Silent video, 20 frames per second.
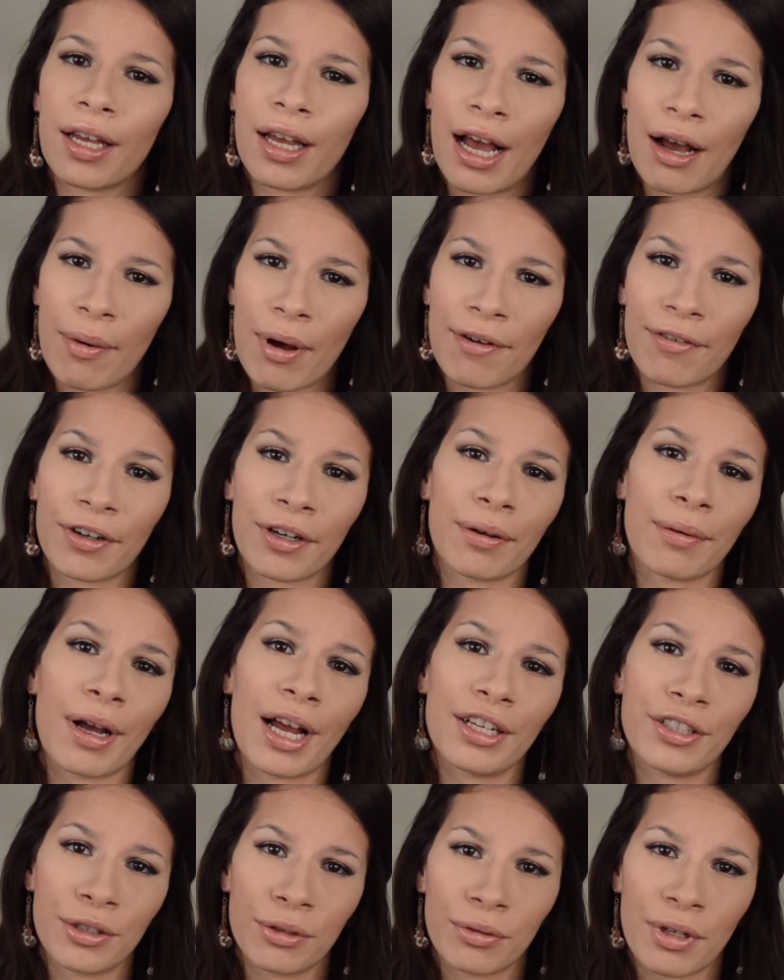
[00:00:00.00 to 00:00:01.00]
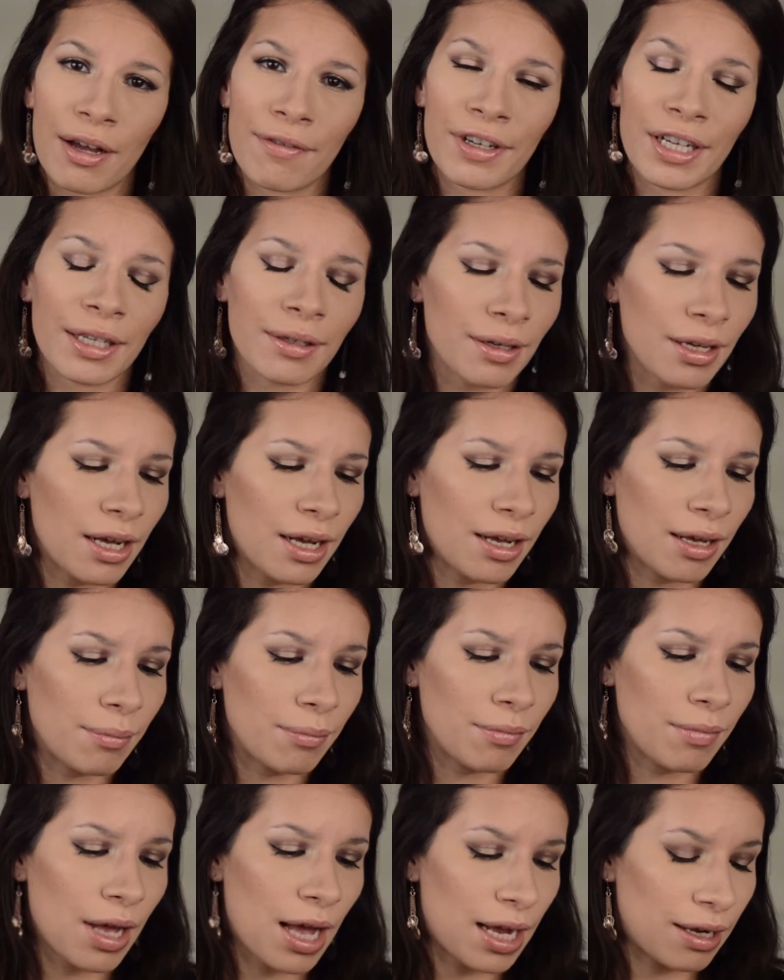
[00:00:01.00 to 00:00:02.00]
However, I do love it.
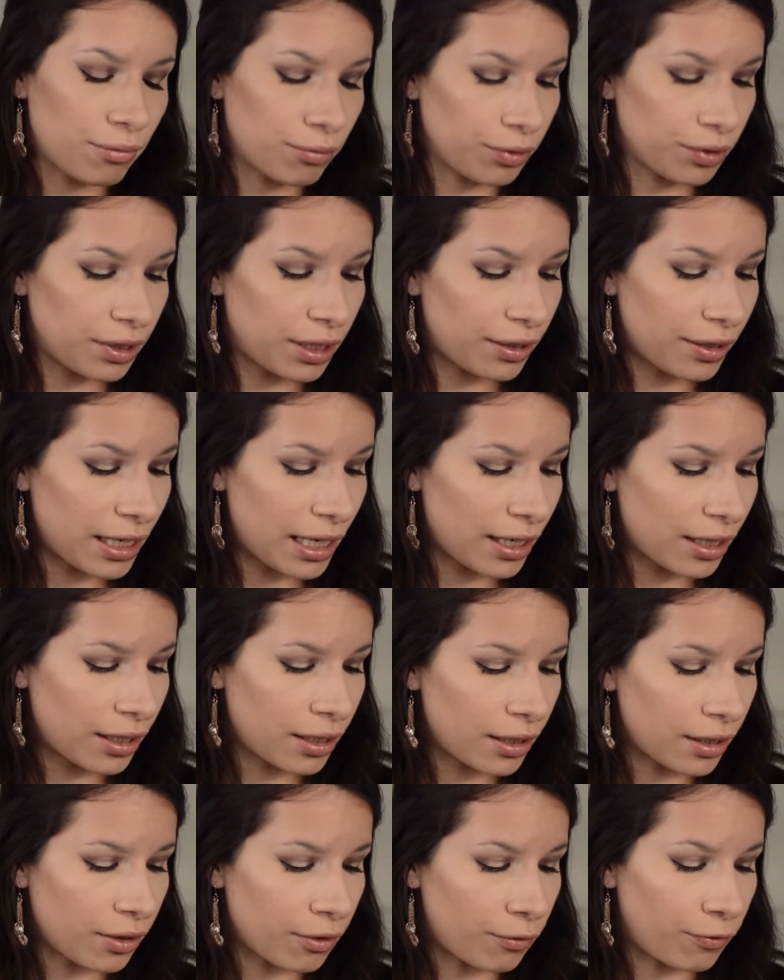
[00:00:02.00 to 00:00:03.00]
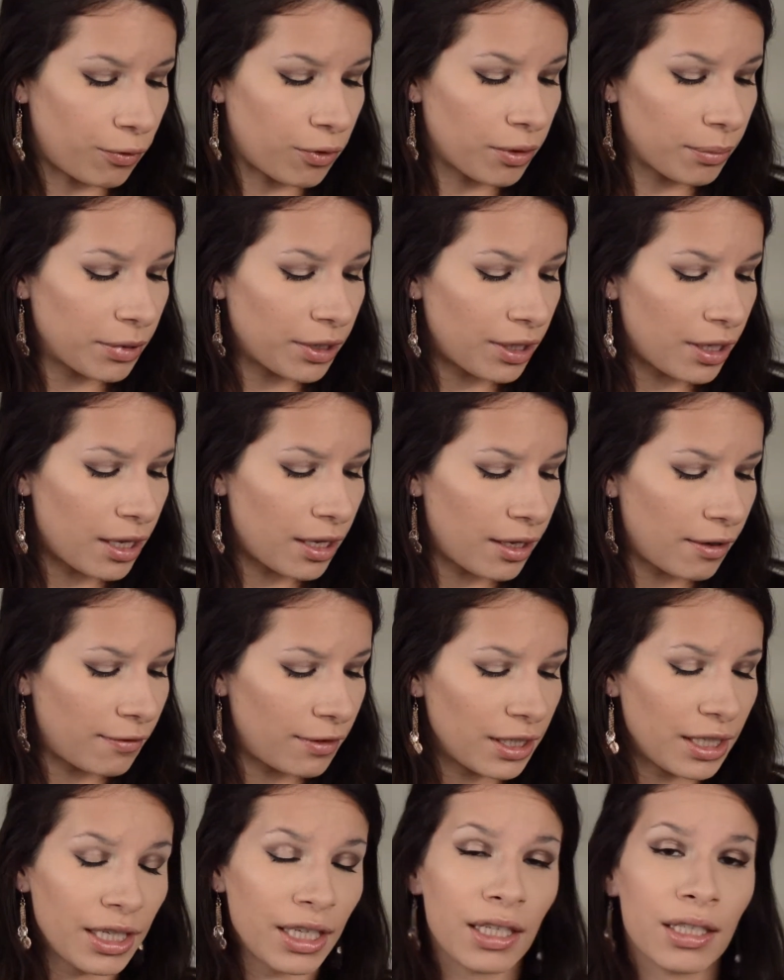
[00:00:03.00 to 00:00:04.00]
I really like the formula of
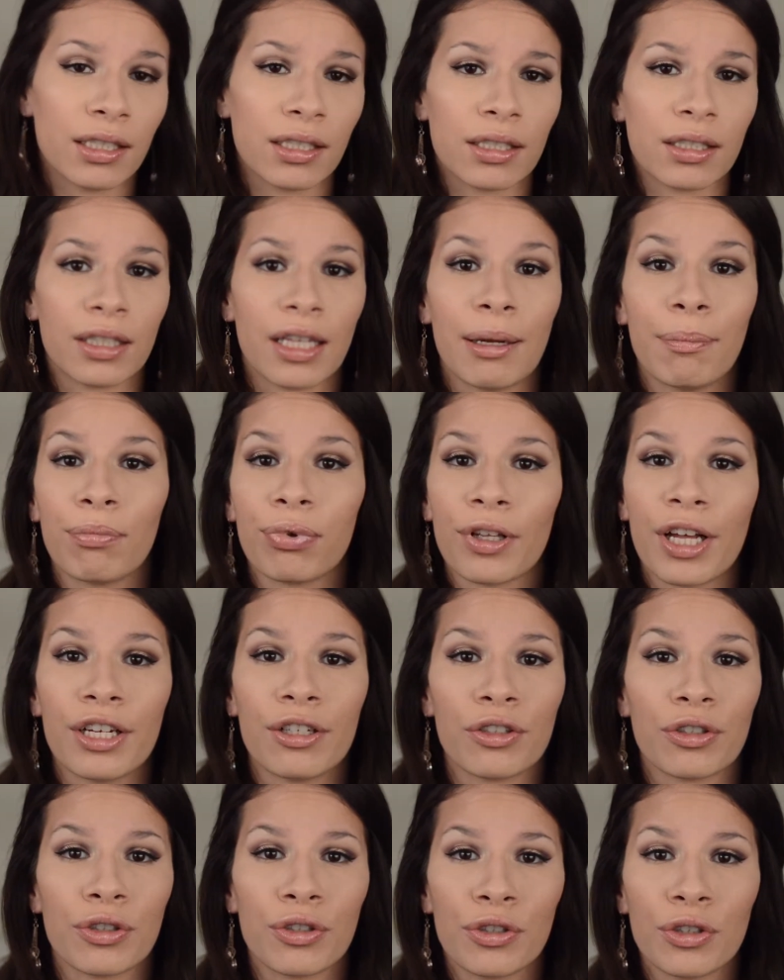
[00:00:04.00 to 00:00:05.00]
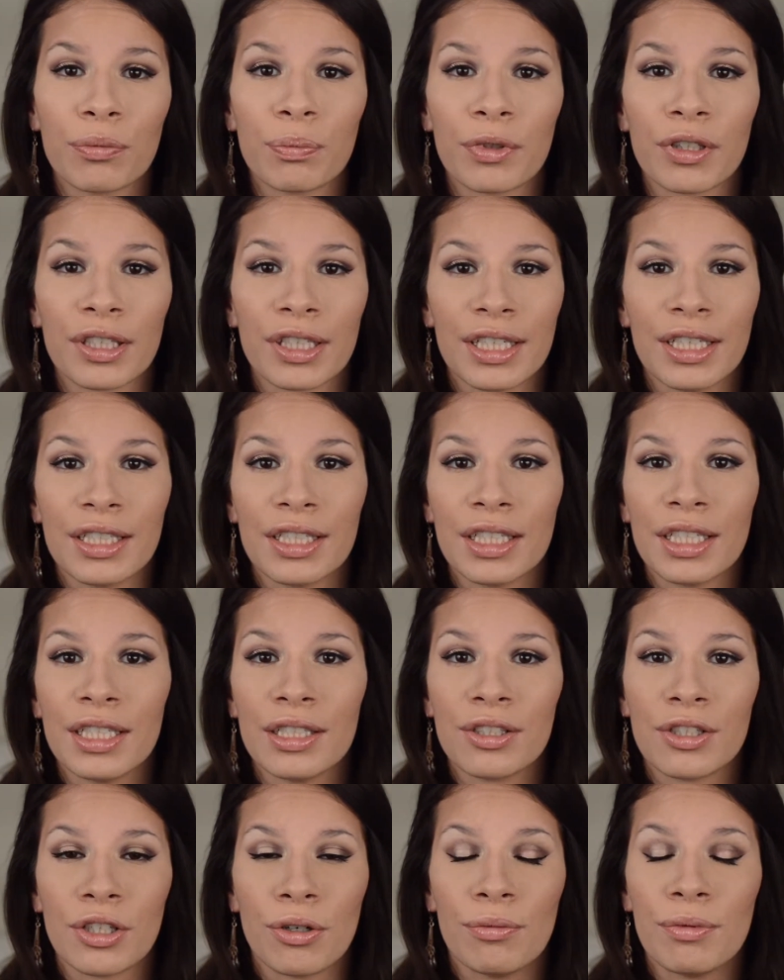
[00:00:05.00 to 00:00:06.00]
these. They blend super easy,
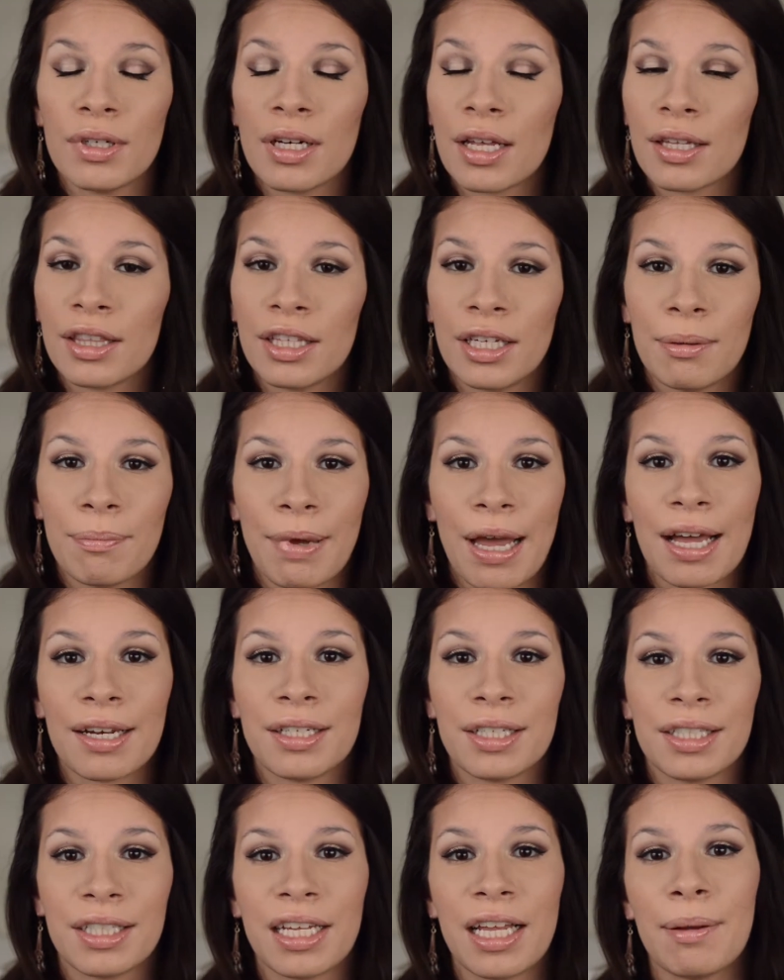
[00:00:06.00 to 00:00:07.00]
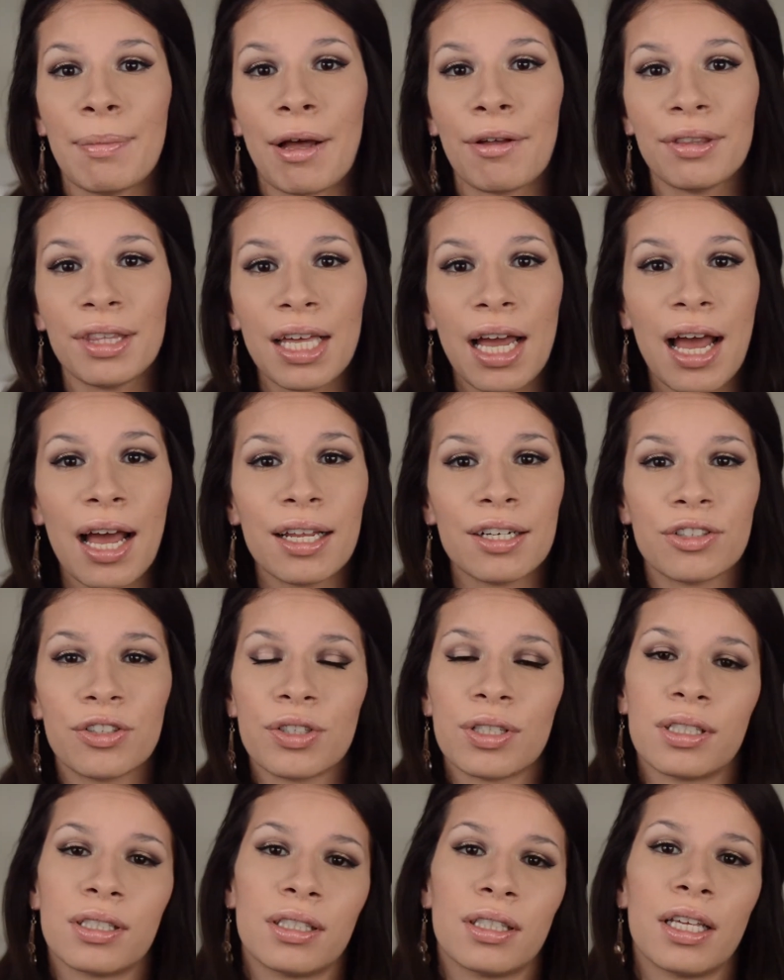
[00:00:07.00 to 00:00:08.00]
so nothing bad to say about that,
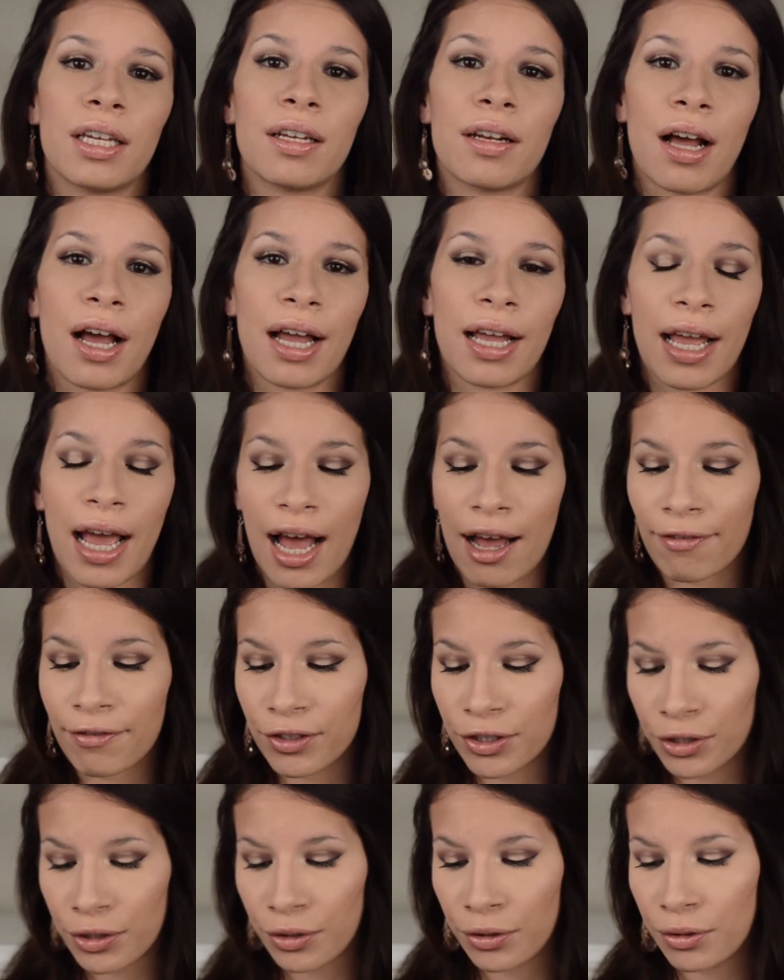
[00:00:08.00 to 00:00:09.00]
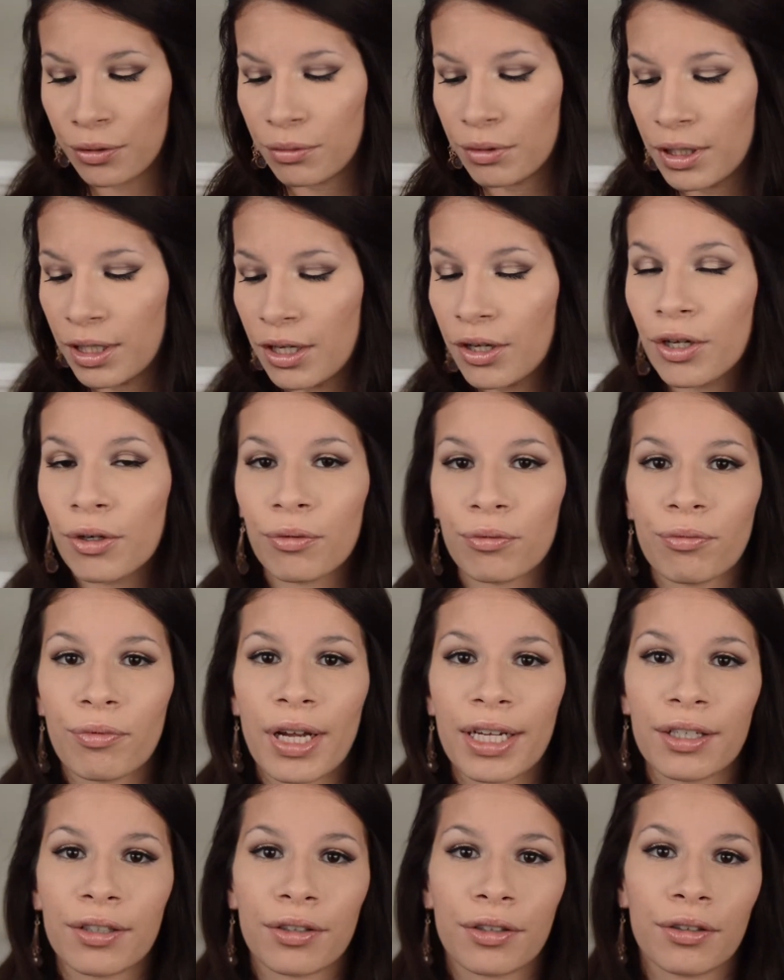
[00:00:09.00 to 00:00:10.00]
just that I have to
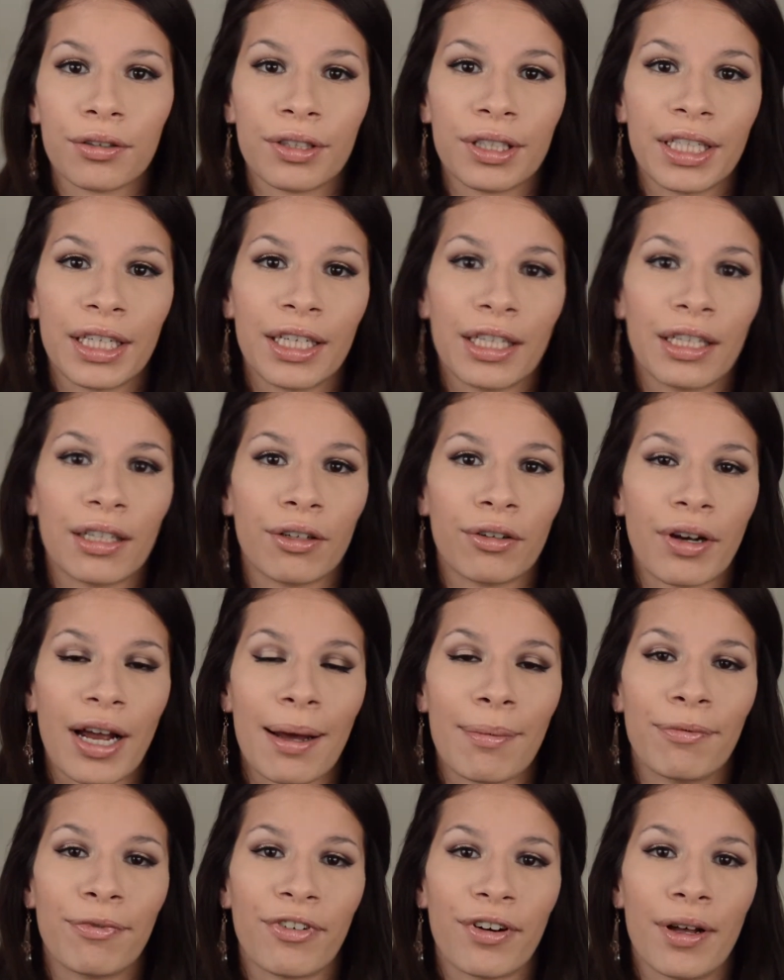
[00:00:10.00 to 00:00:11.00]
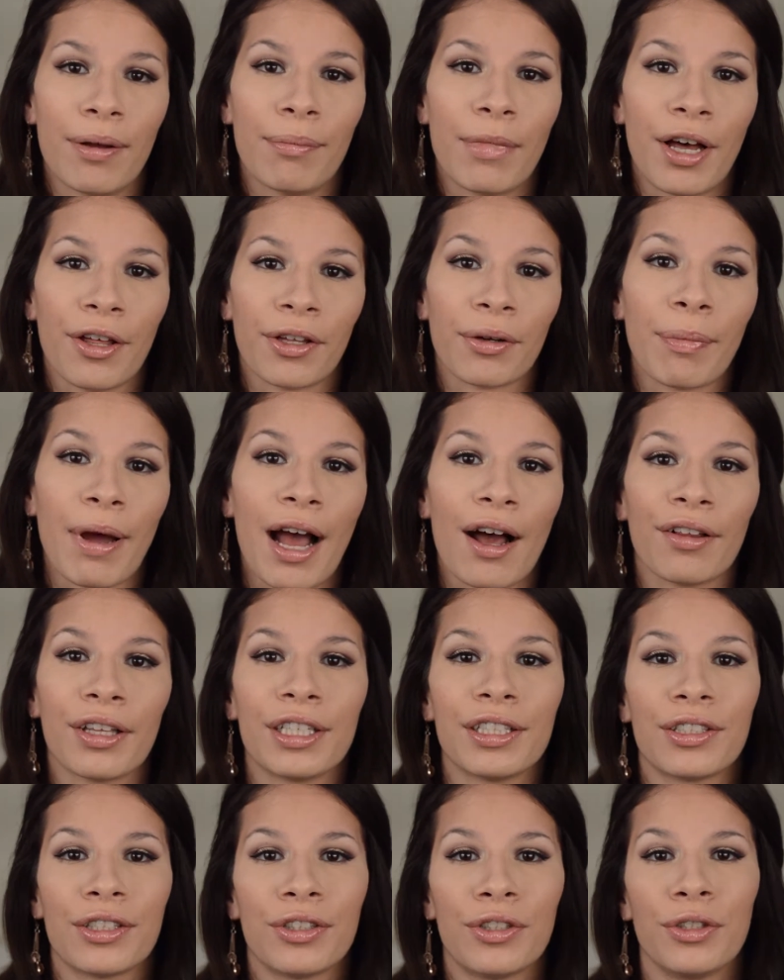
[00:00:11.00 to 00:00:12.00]
regularly grab from other
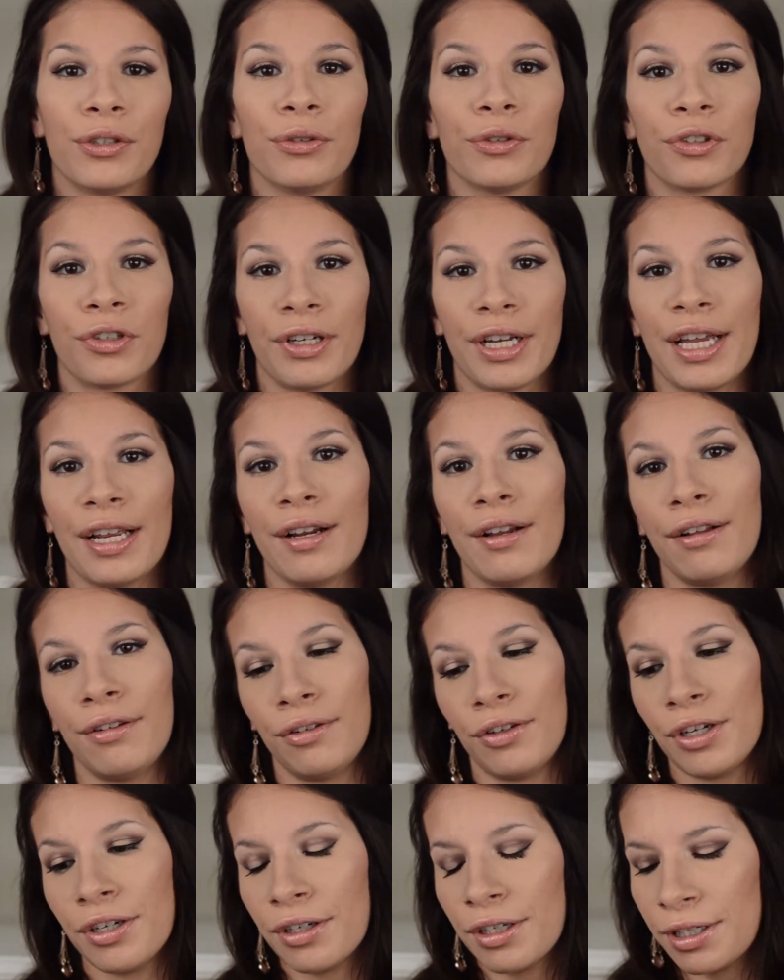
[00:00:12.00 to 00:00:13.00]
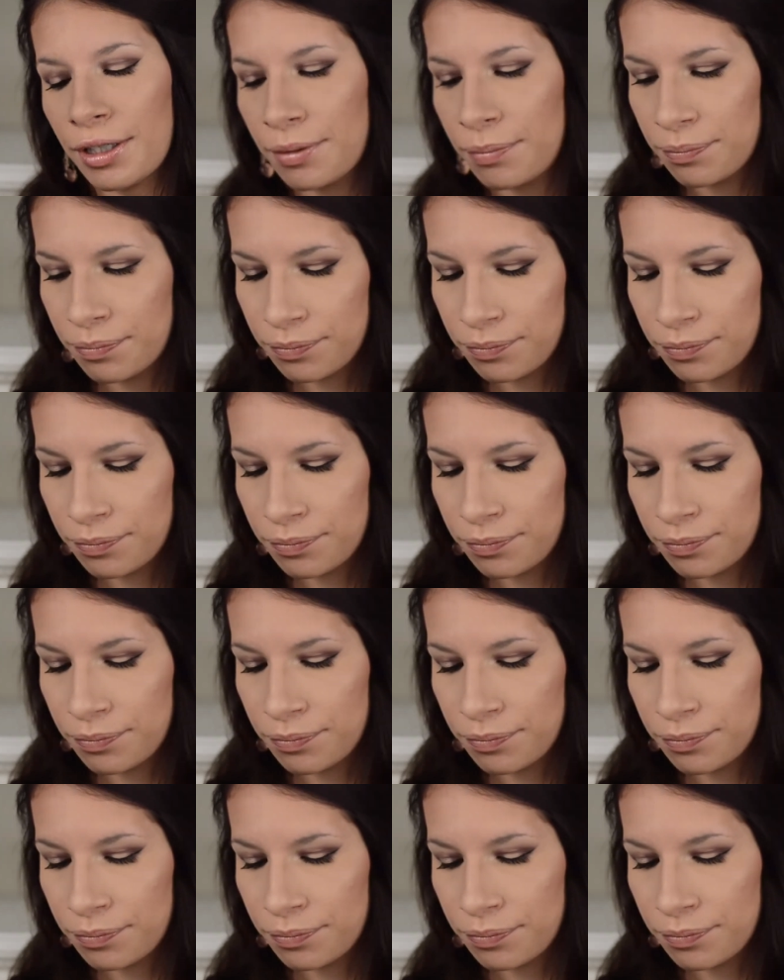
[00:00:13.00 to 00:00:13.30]
palettes to create a look.